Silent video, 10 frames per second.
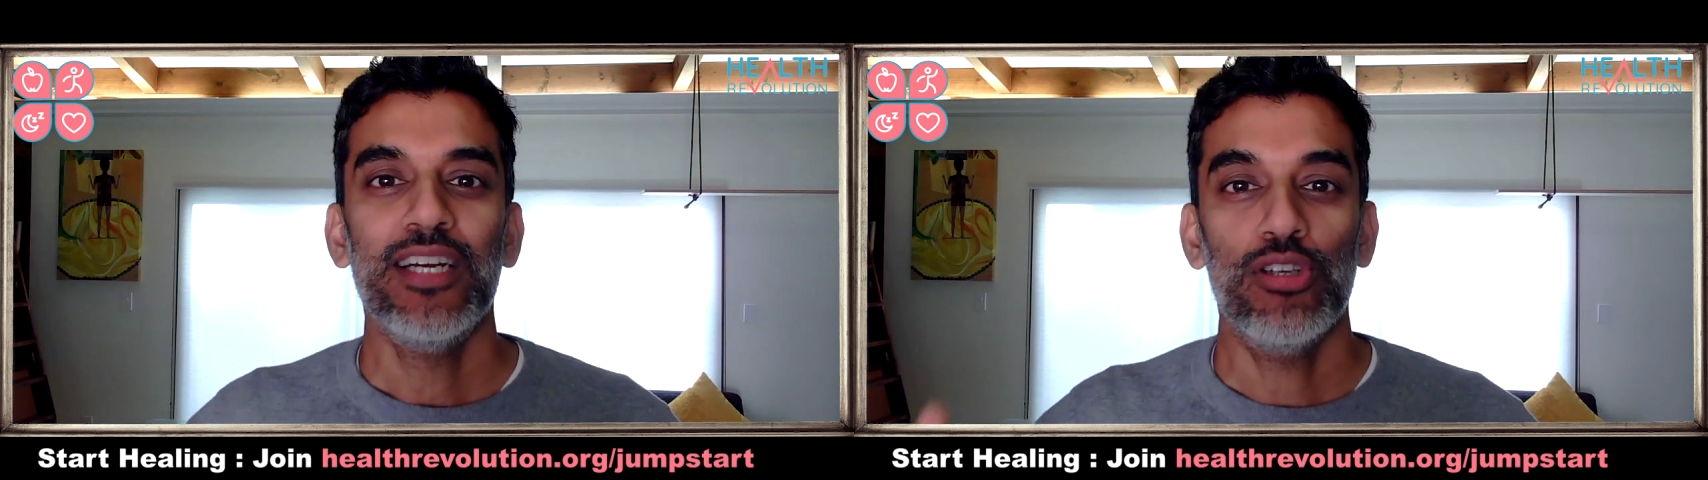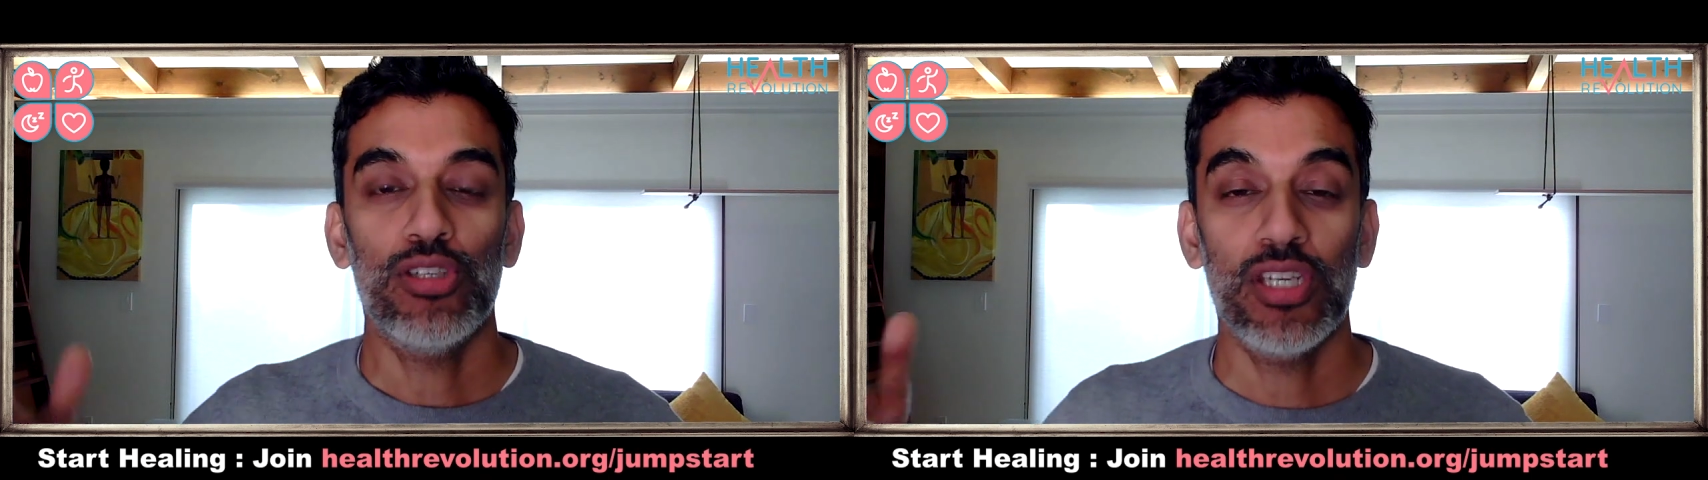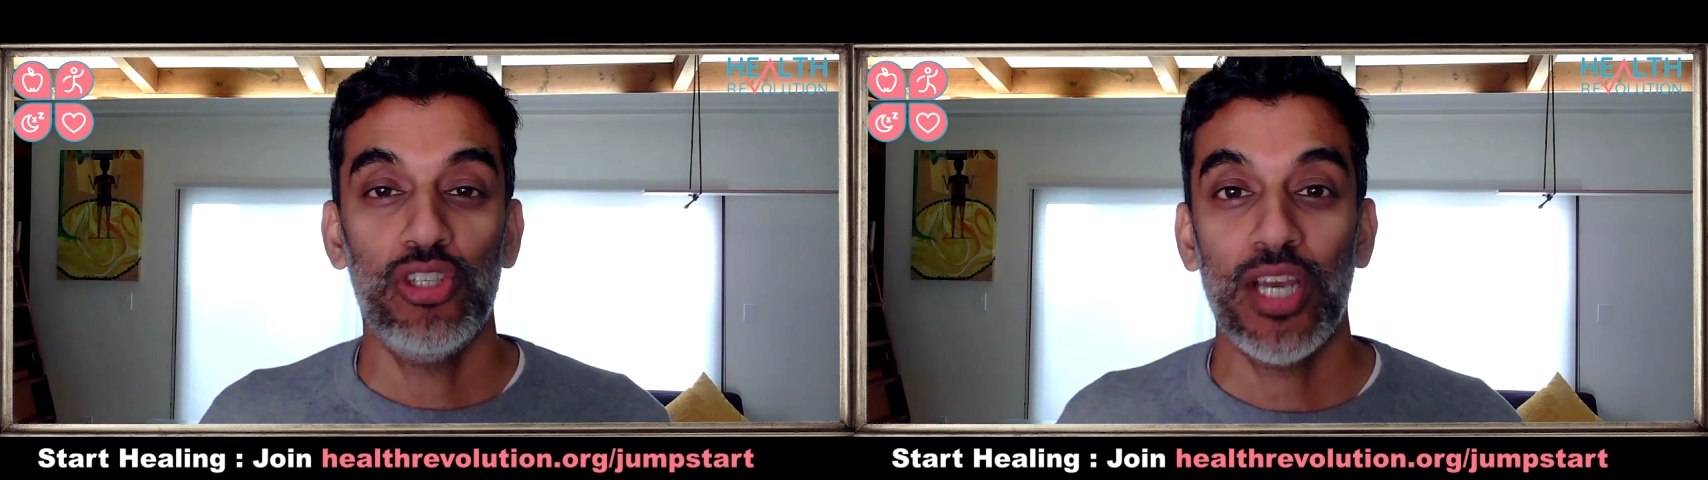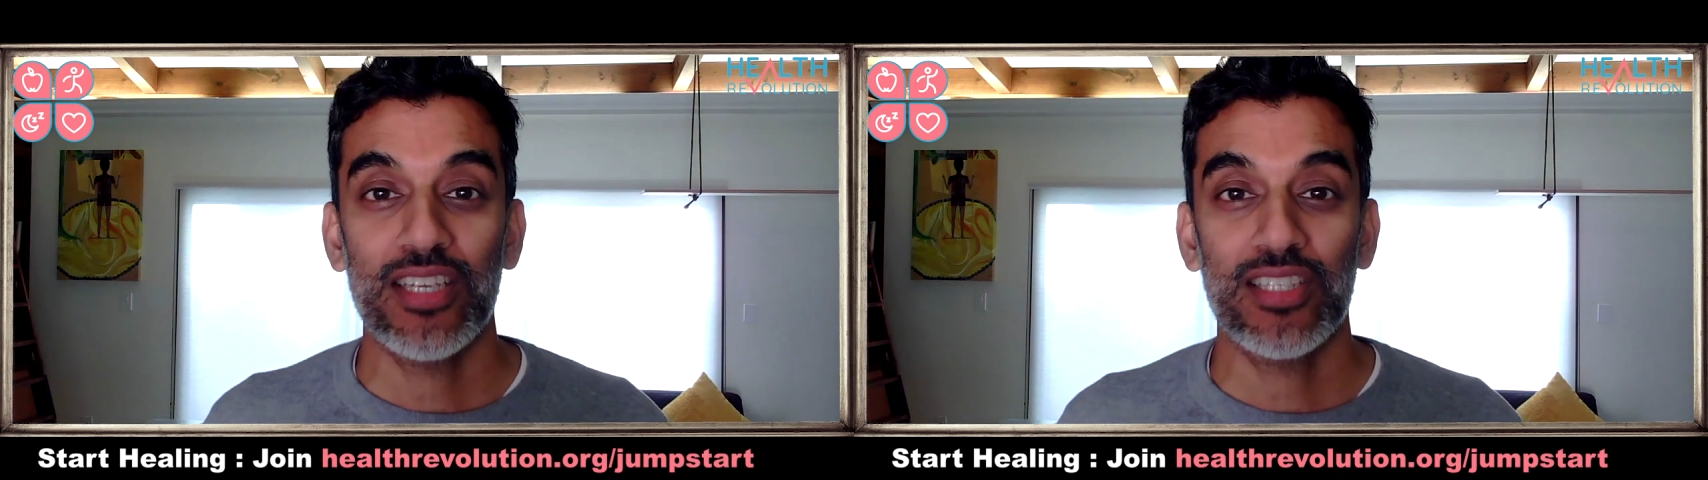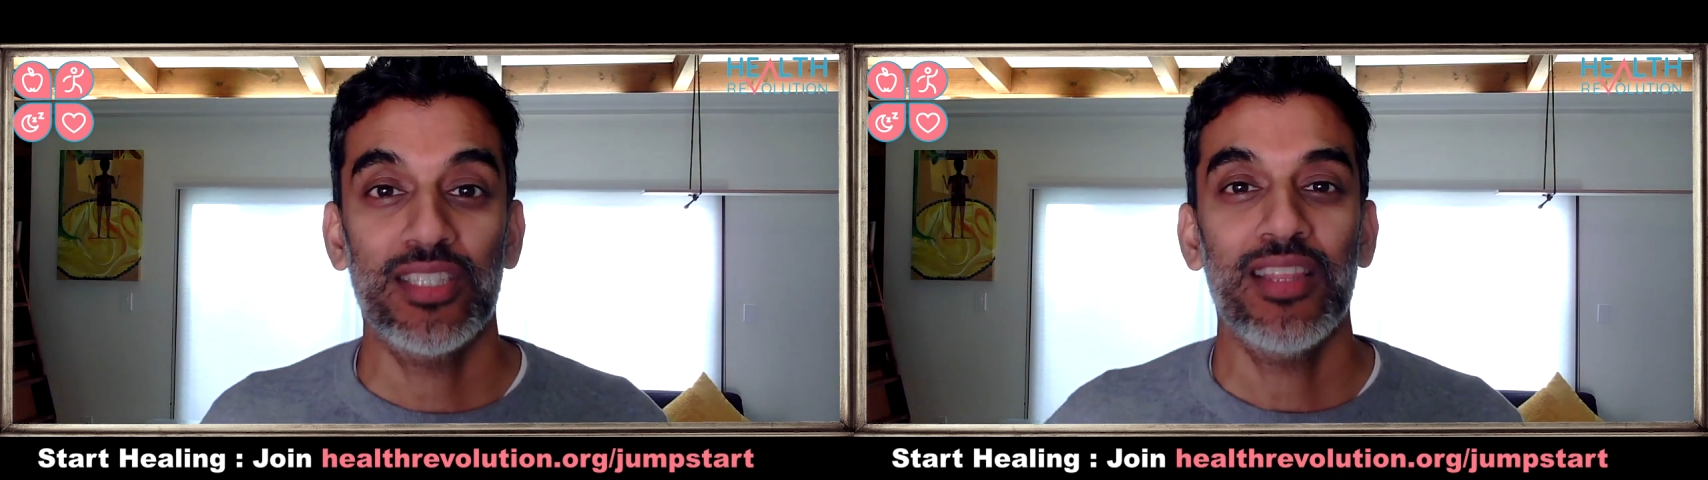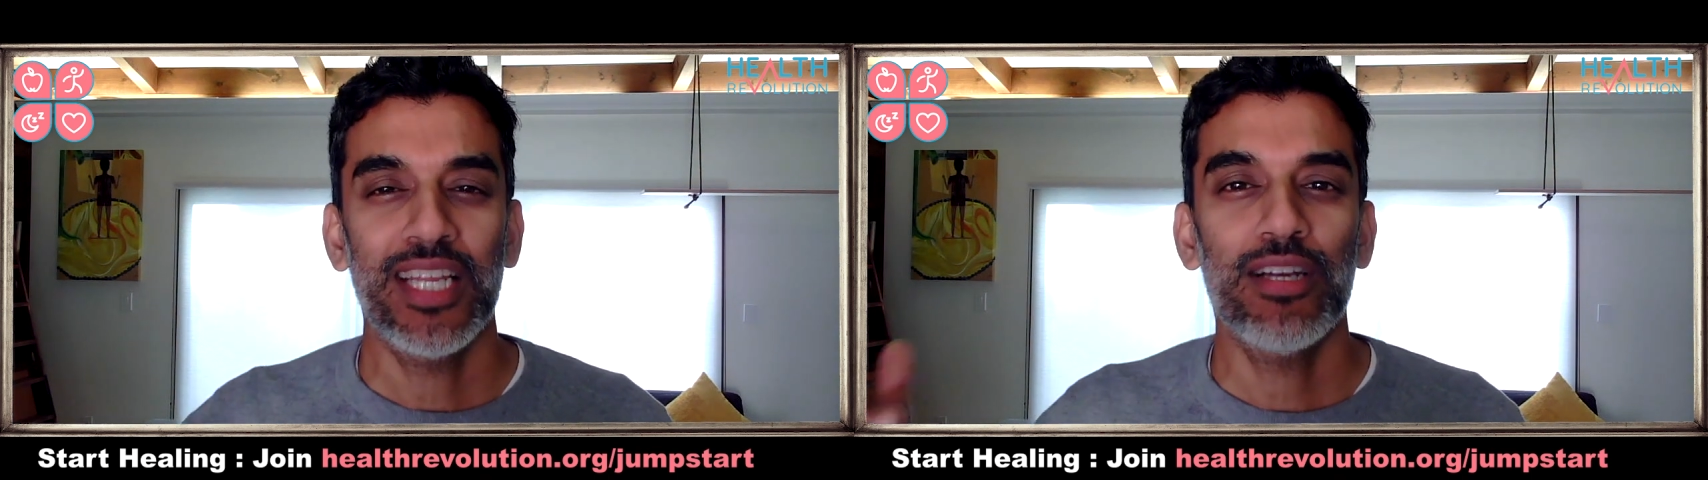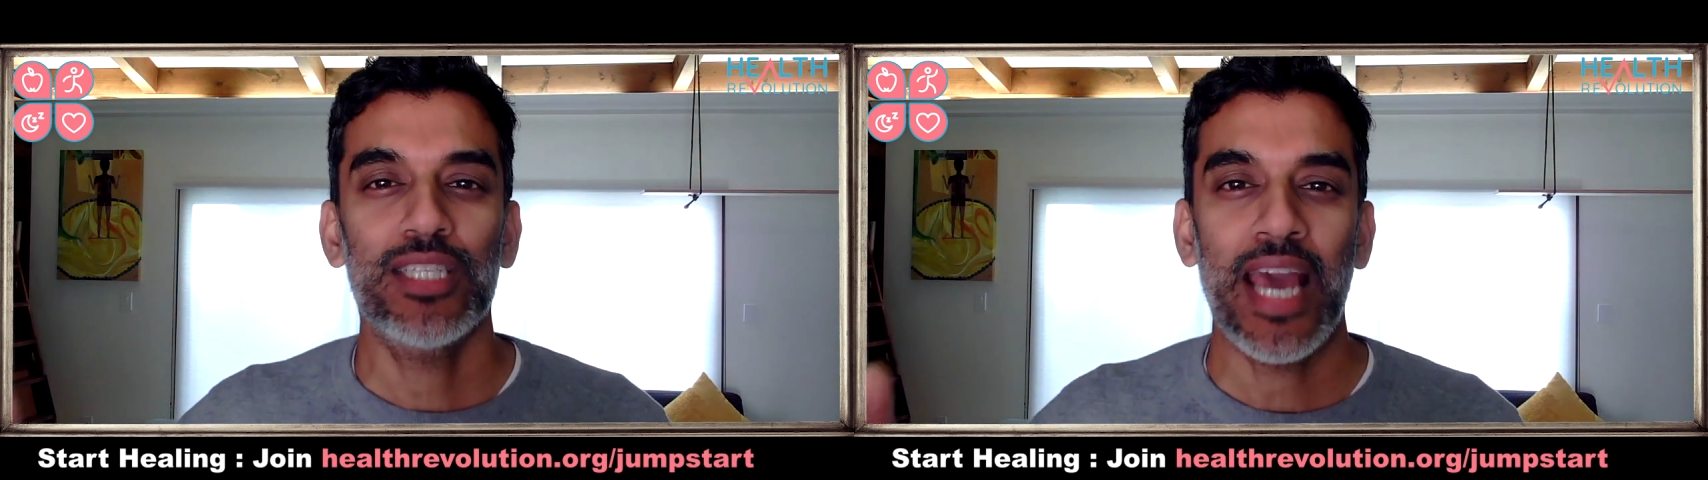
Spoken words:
to suggest that there is